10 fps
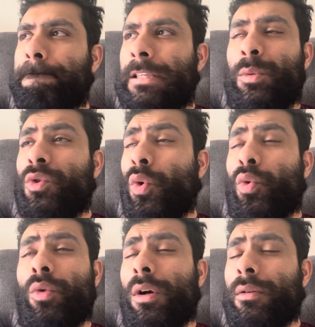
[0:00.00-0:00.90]
he was
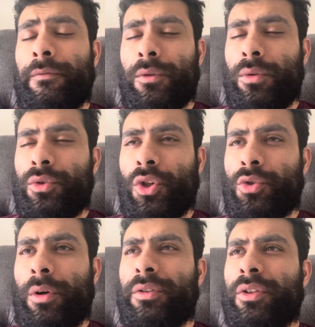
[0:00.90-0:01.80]
all wrong for
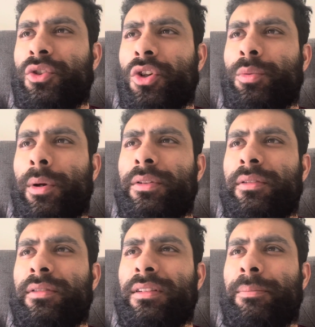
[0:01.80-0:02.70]
Josh Warrington. Josh
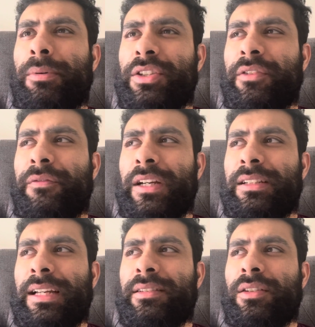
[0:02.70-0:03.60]
Warrington's a pressure
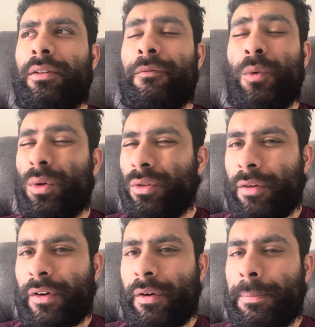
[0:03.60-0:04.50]
fighter, likes to come forward,
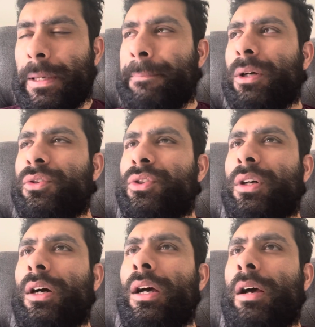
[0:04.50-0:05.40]
not a very big
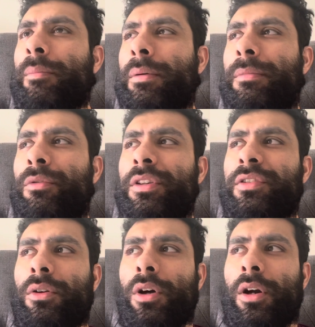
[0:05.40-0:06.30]
puncher, but
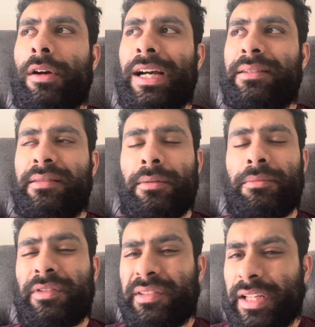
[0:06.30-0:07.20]
Mauricio Lara had
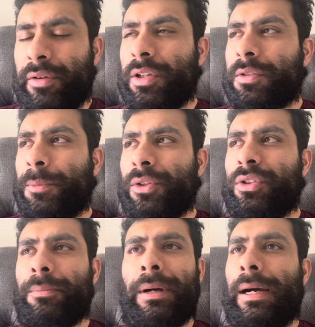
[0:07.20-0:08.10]
some serious
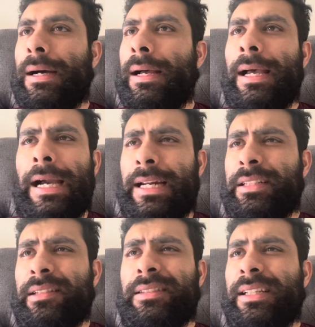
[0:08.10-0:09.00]
punching power, and I
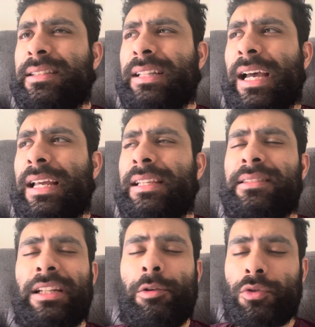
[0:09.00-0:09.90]
just think
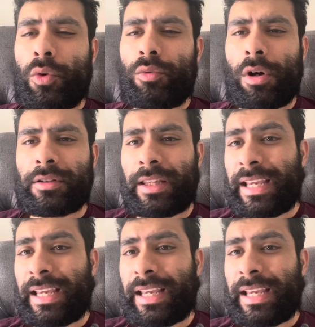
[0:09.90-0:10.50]
stylistically he was all wrong. Then